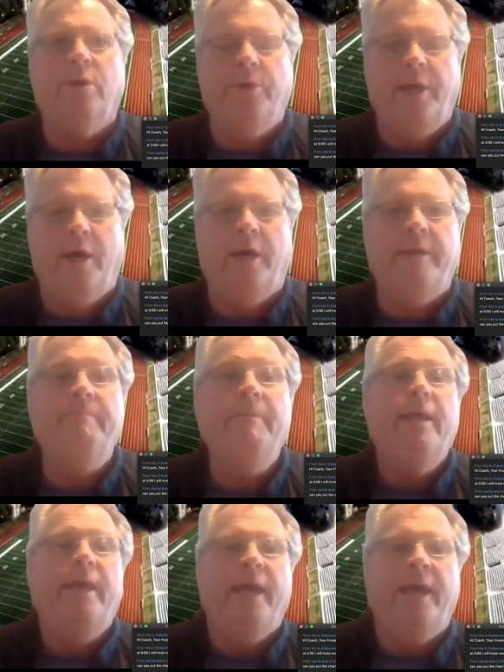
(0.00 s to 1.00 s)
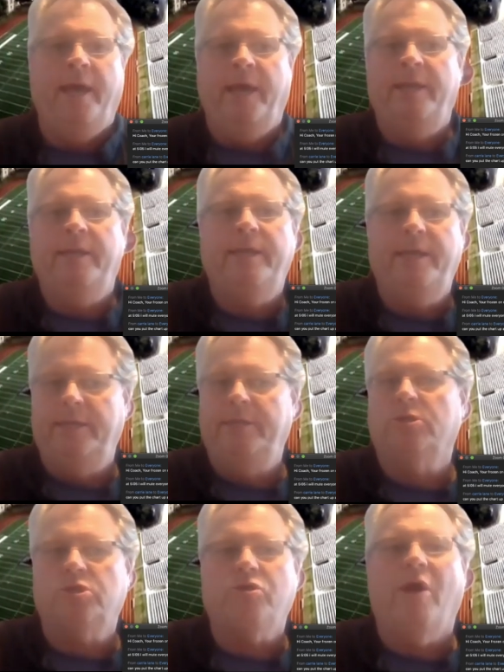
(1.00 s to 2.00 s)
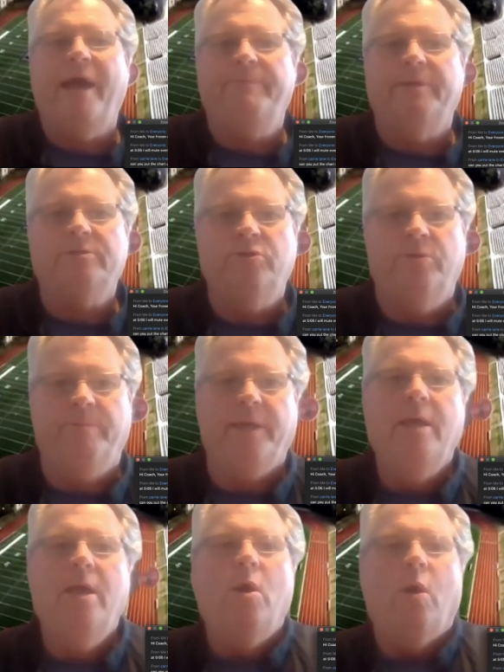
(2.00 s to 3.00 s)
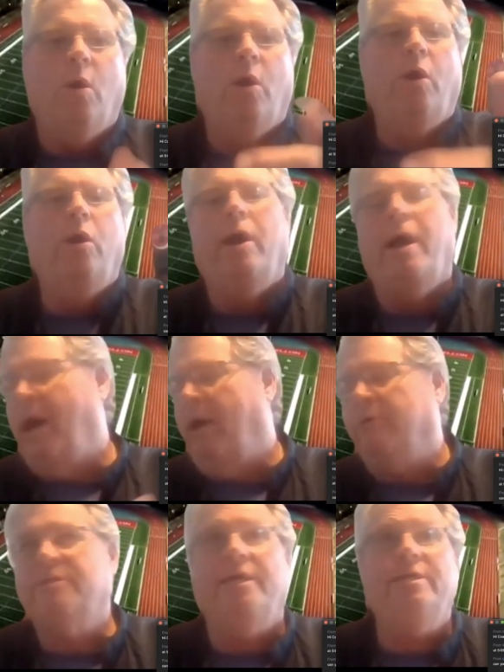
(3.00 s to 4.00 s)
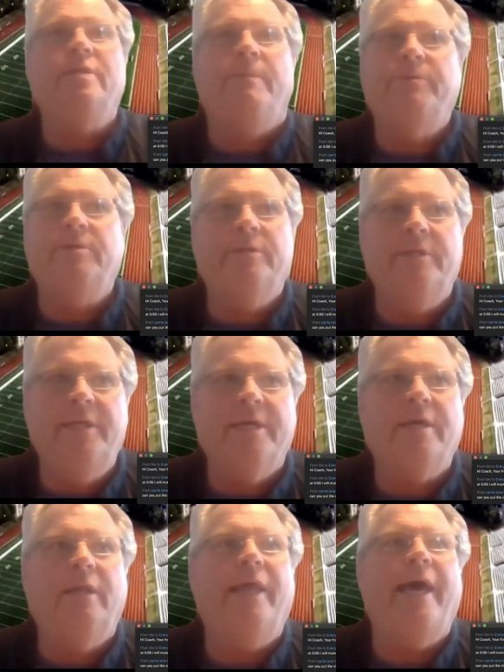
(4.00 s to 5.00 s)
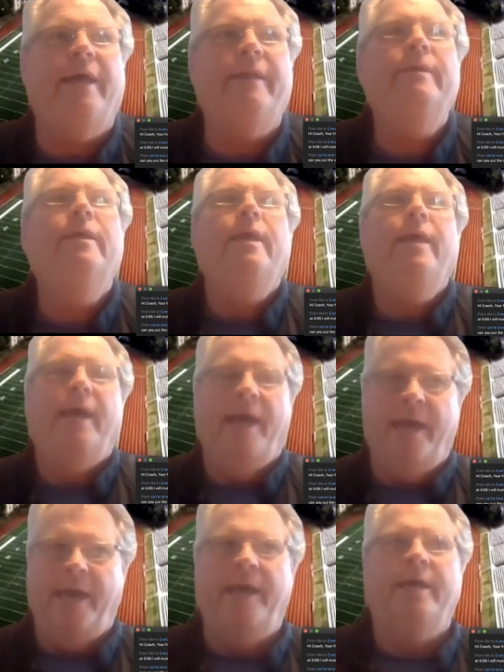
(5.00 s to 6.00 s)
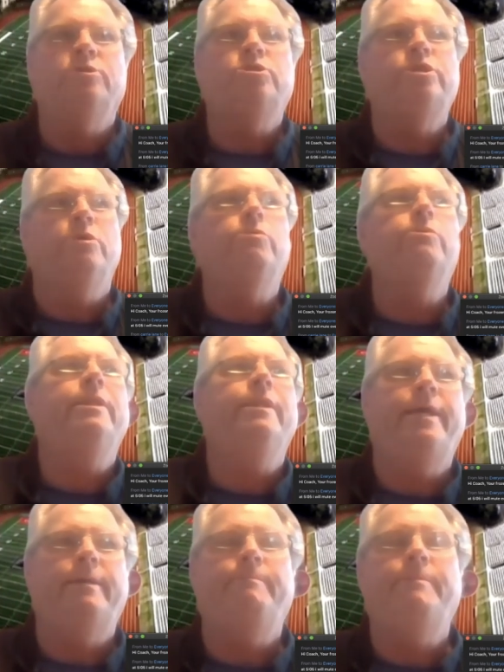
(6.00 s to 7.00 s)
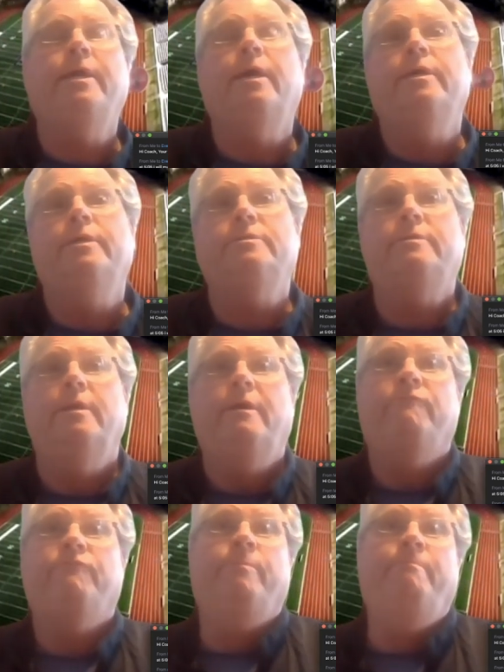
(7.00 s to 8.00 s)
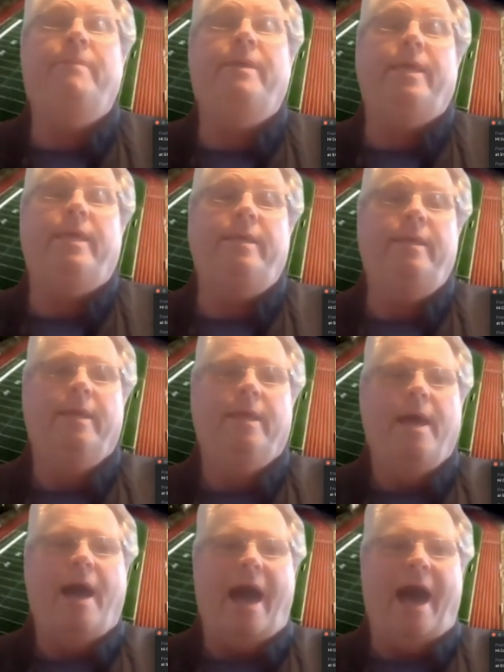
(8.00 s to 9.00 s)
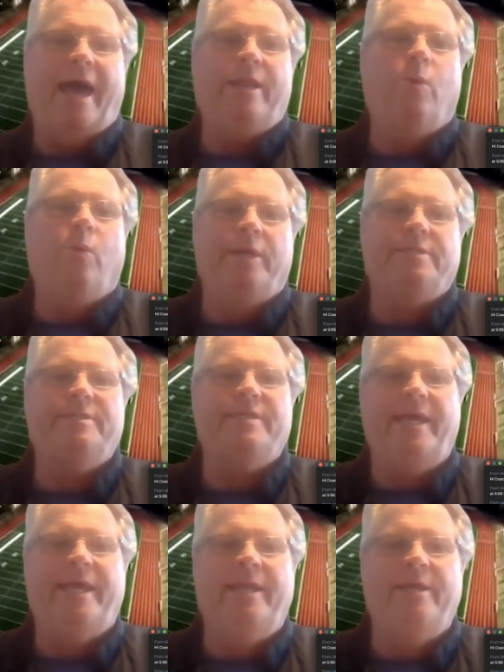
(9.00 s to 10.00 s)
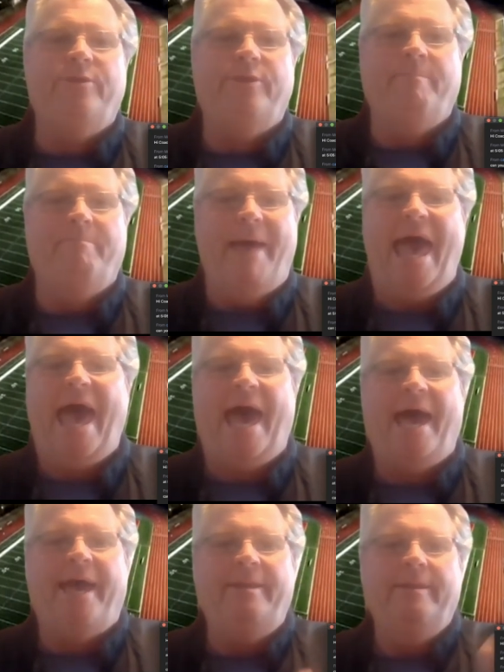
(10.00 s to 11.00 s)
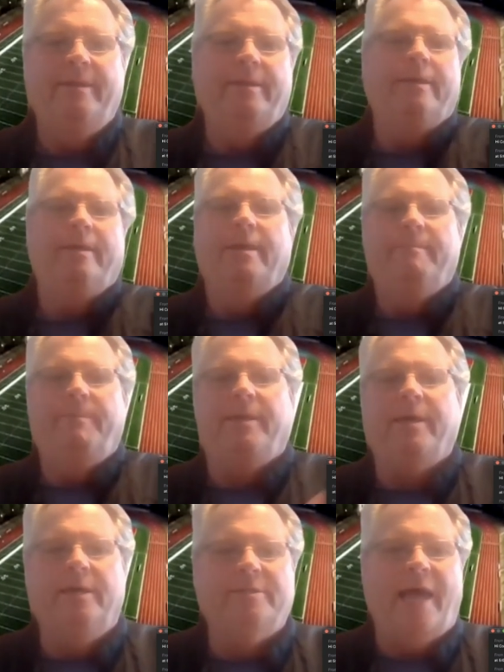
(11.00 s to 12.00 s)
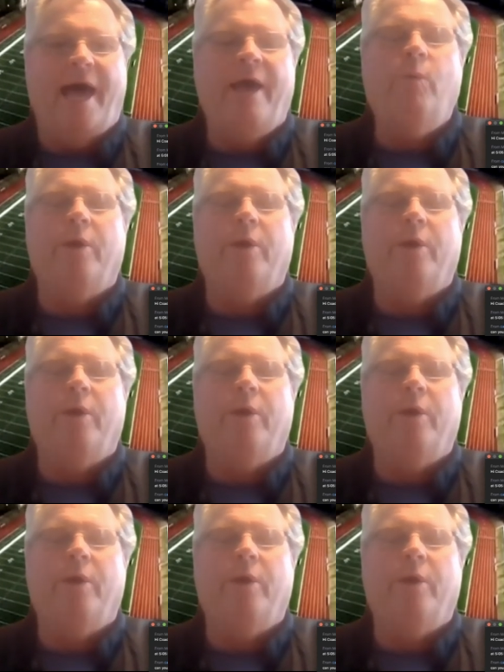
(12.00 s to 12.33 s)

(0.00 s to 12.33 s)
going on? And he described it to me. Or I'll say something to Nicolette and she'll relate, because for me, I don't want to say anything bad because I